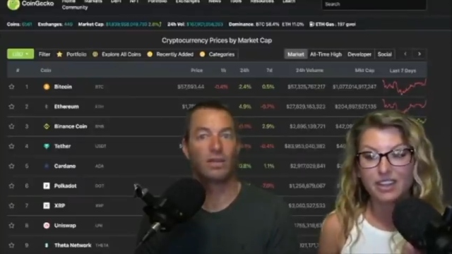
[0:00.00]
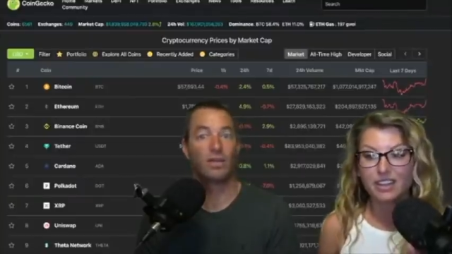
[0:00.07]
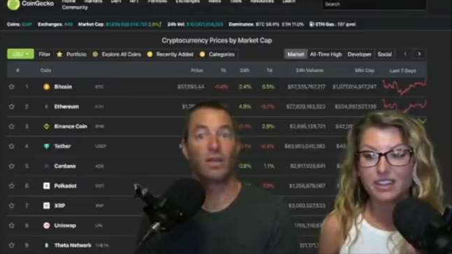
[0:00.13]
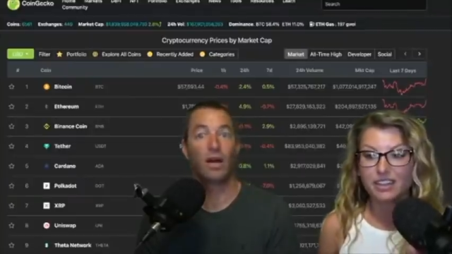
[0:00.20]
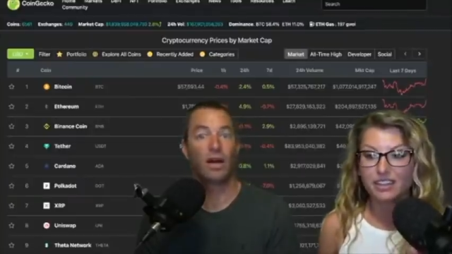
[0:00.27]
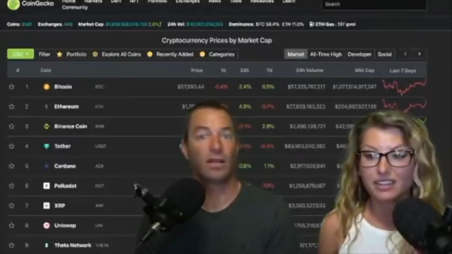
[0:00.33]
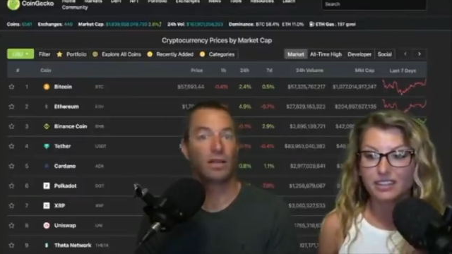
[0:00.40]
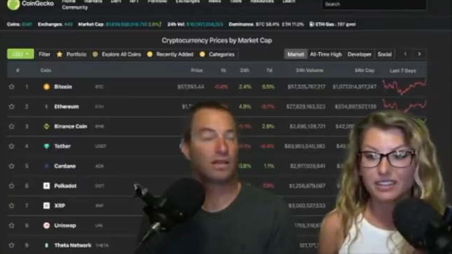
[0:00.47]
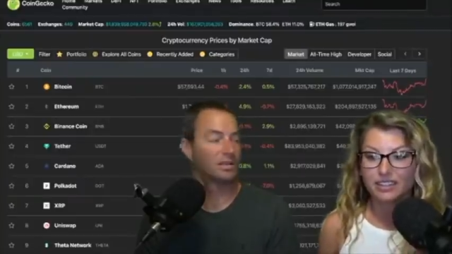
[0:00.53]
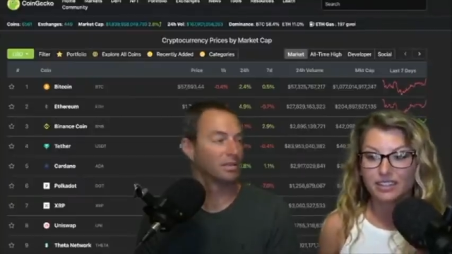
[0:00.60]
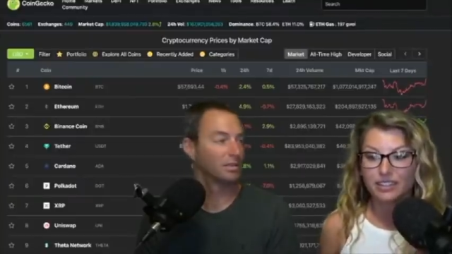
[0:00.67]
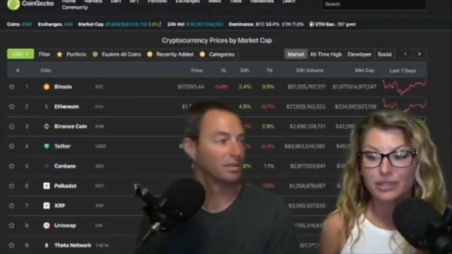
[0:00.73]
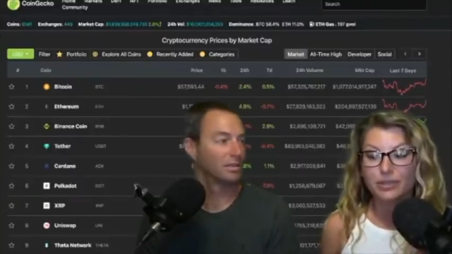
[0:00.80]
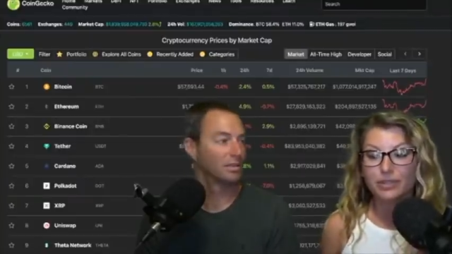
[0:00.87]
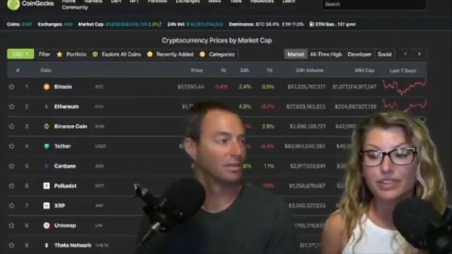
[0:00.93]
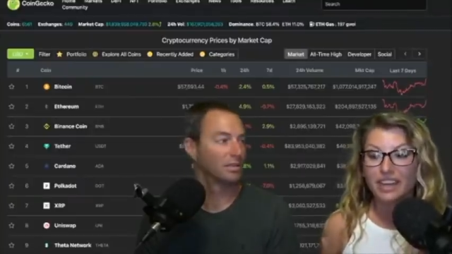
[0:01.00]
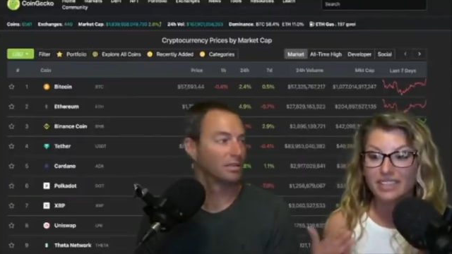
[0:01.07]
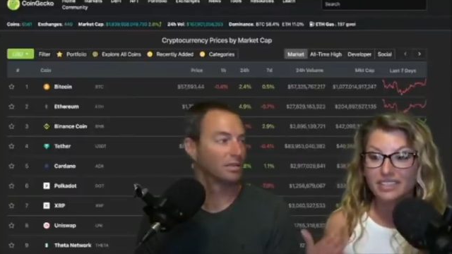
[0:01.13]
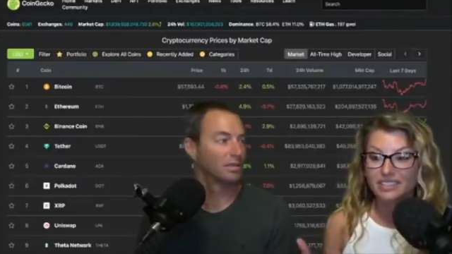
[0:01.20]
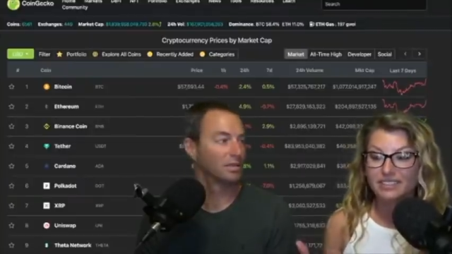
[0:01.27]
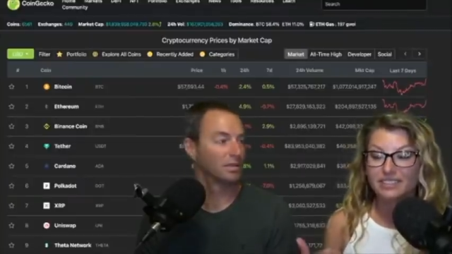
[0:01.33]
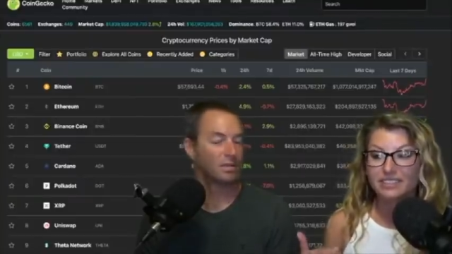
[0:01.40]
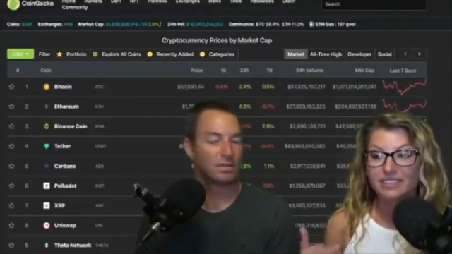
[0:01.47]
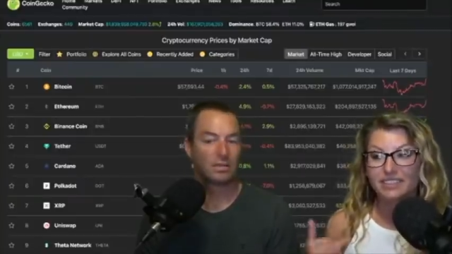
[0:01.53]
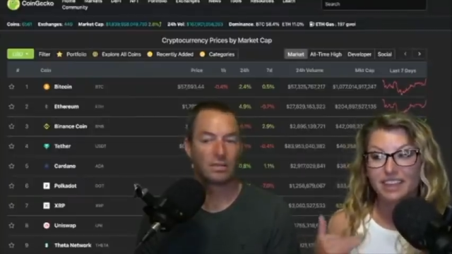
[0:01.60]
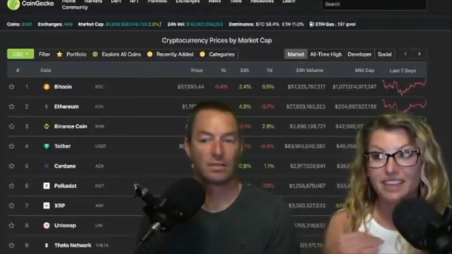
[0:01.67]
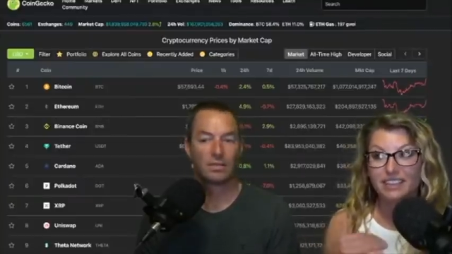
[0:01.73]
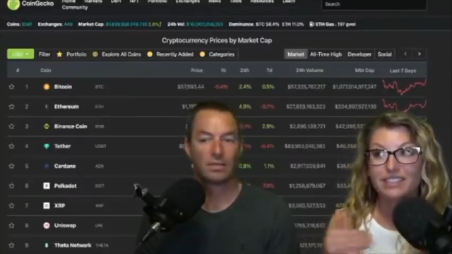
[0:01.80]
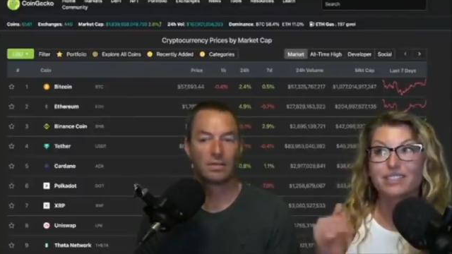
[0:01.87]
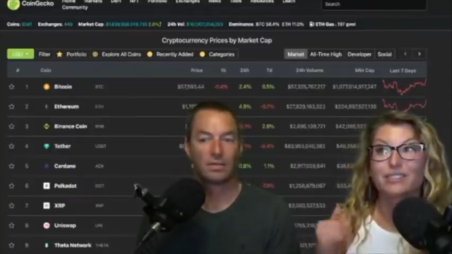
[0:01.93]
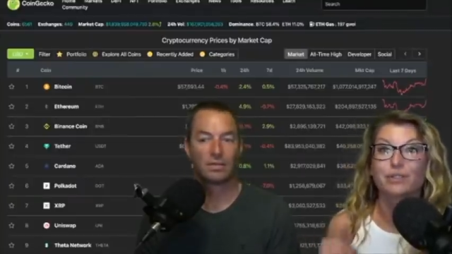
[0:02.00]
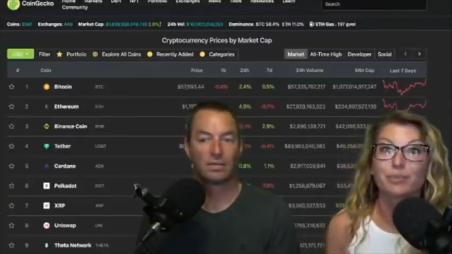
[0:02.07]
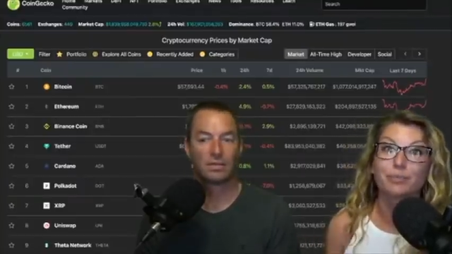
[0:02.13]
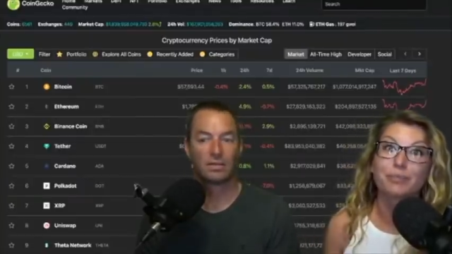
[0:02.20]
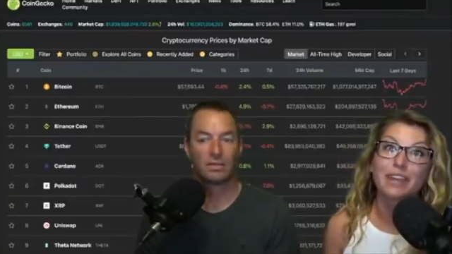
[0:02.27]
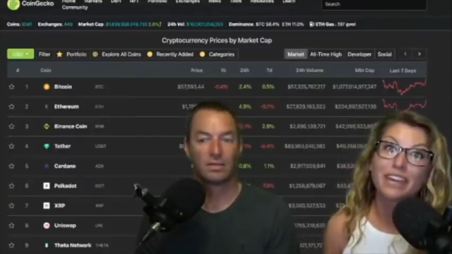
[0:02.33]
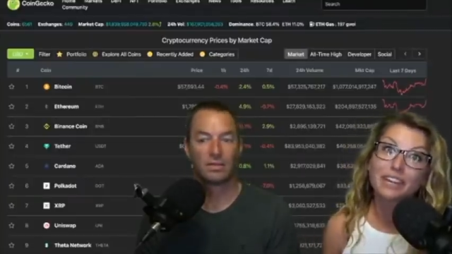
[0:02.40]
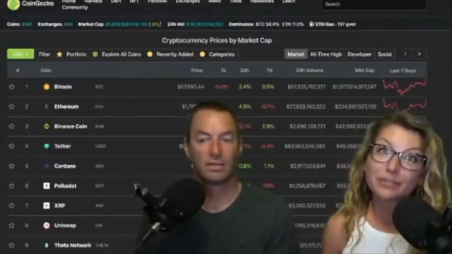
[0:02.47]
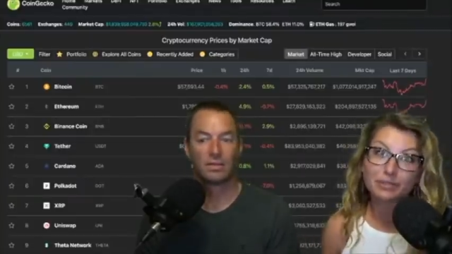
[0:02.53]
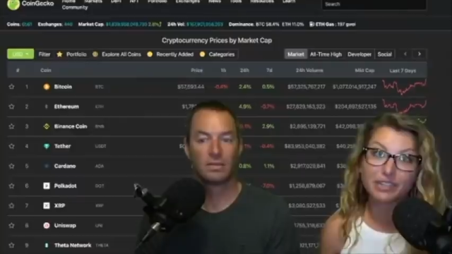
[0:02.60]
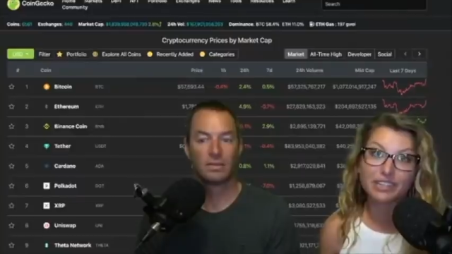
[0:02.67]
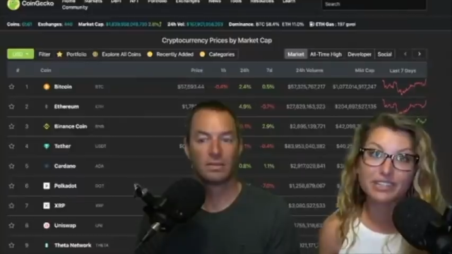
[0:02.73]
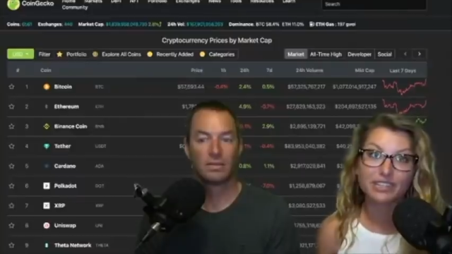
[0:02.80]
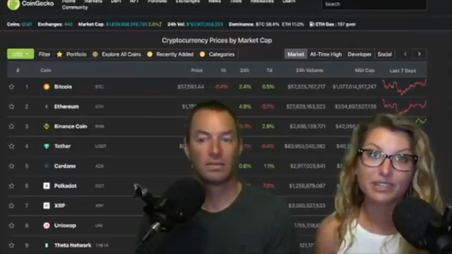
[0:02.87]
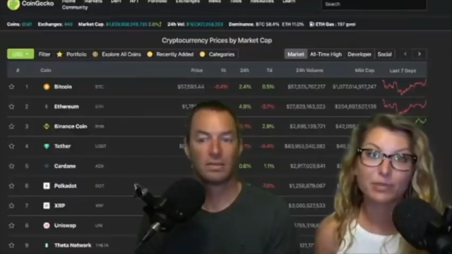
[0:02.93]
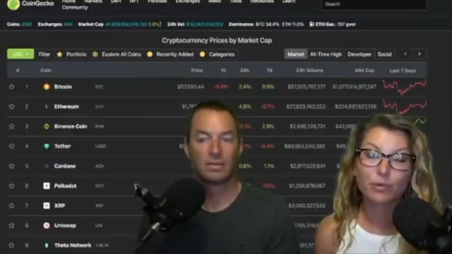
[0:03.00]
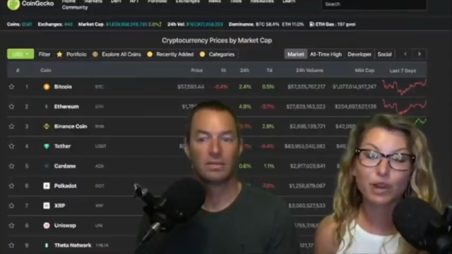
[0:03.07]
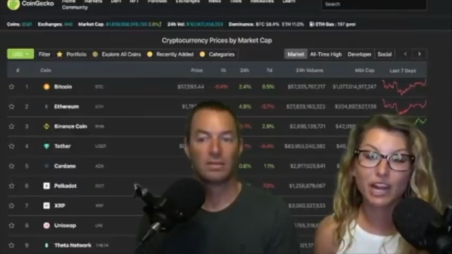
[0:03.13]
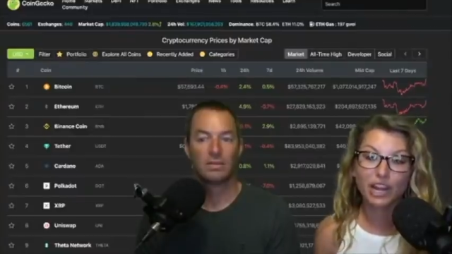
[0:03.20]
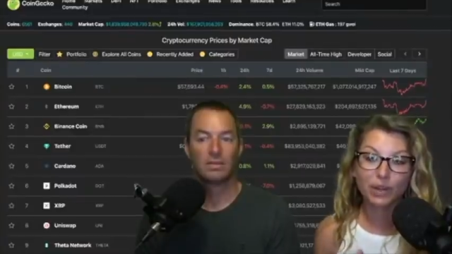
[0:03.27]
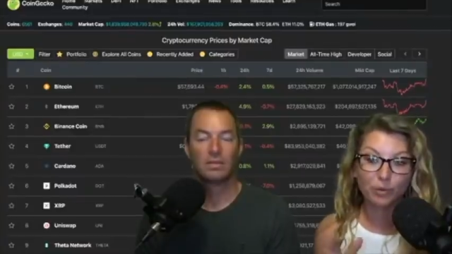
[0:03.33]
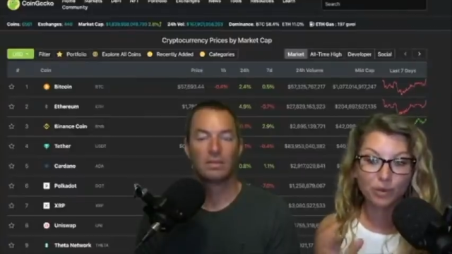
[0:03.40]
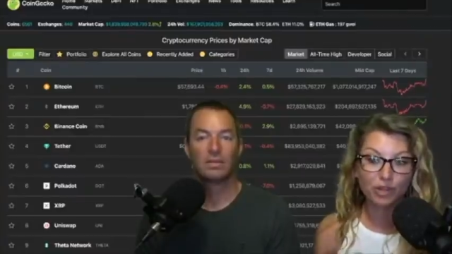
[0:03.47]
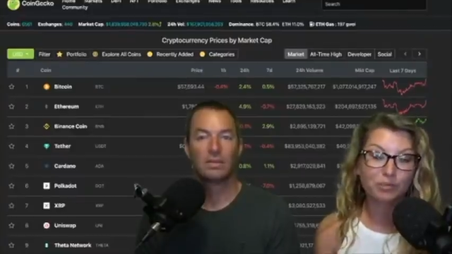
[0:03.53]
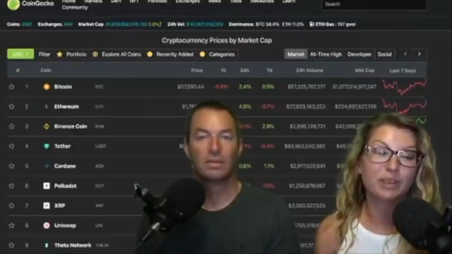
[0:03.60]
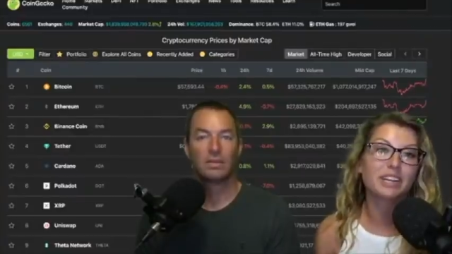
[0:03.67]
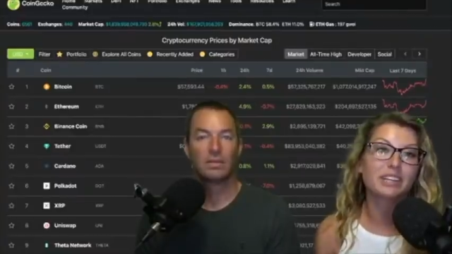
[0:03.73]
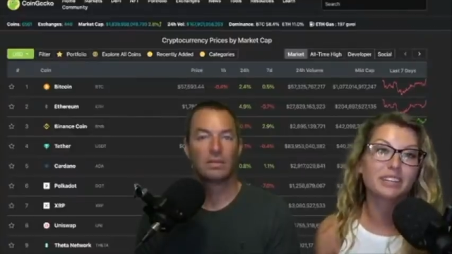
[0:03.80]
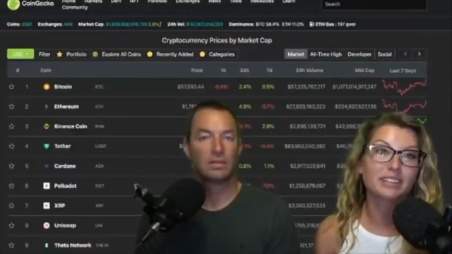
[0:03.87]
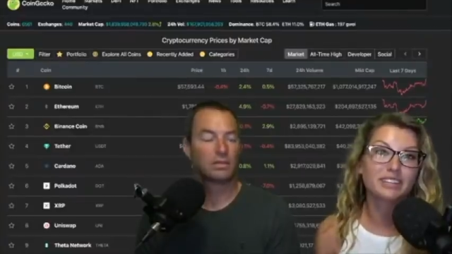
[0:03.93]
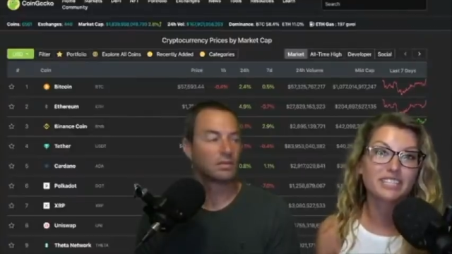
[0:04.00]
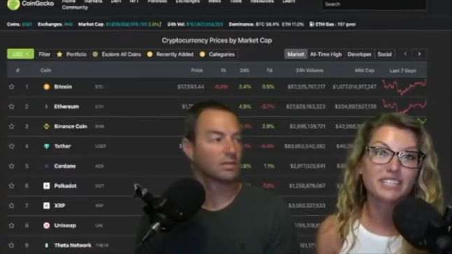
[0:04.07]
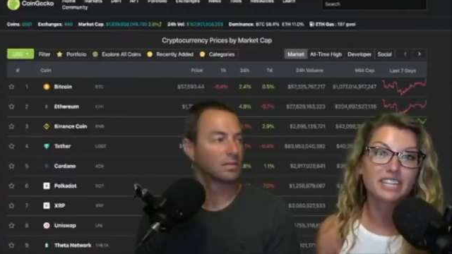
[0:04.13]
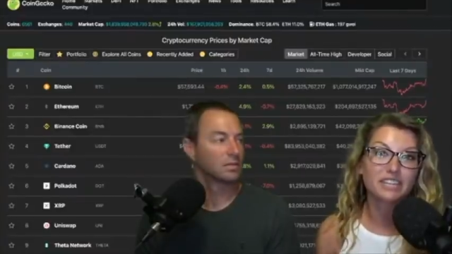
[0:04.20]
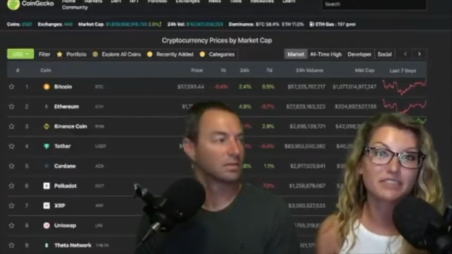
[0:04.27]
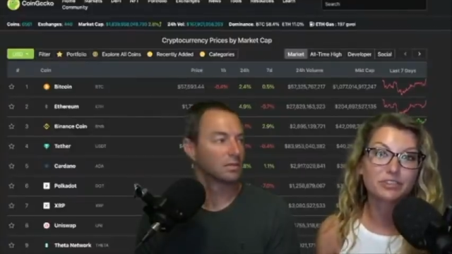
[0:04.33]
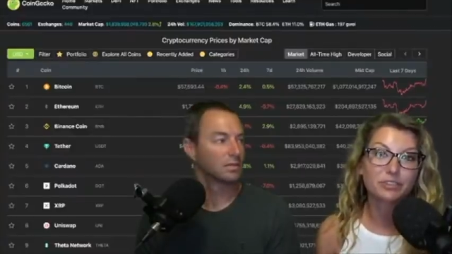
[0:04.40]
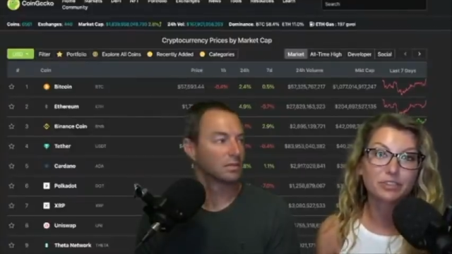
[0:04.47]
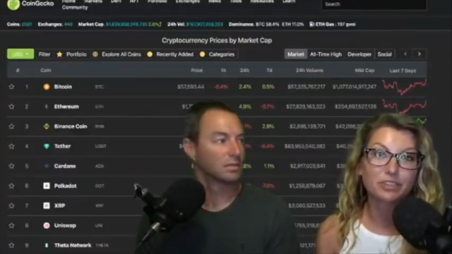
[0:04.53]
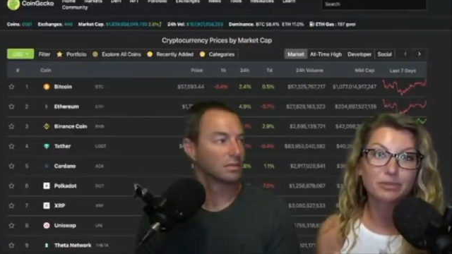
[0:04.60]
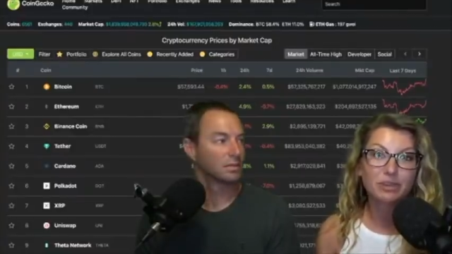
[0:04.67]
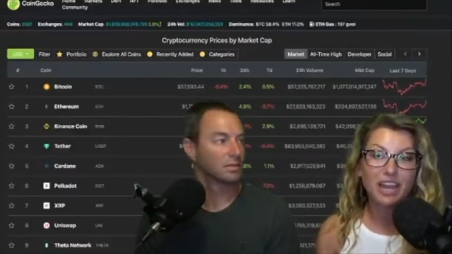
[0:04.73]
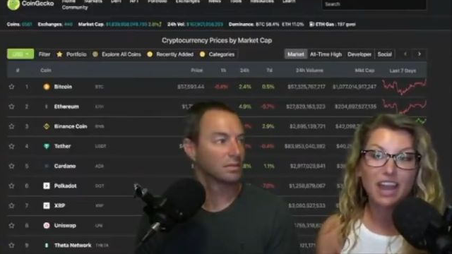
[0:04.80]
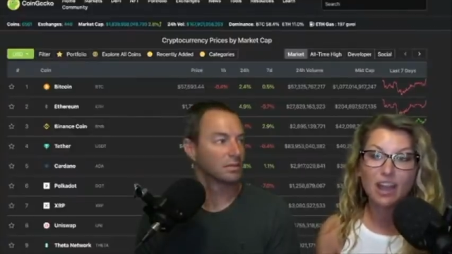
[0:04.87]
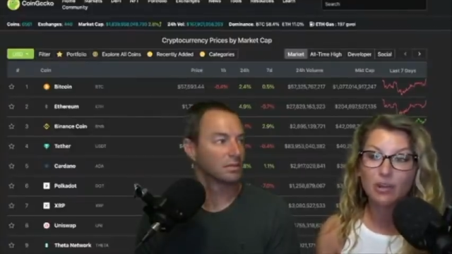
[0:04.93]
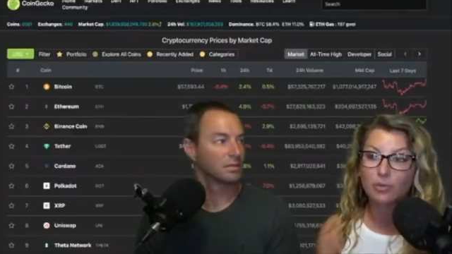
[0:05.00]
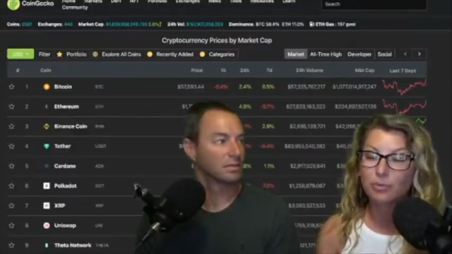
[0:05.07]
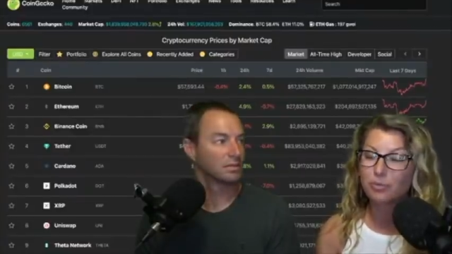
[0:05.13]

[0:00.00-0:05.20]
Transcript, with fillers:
Speaker 1: they're not. So that's that's the main reason why we're making this live stream now,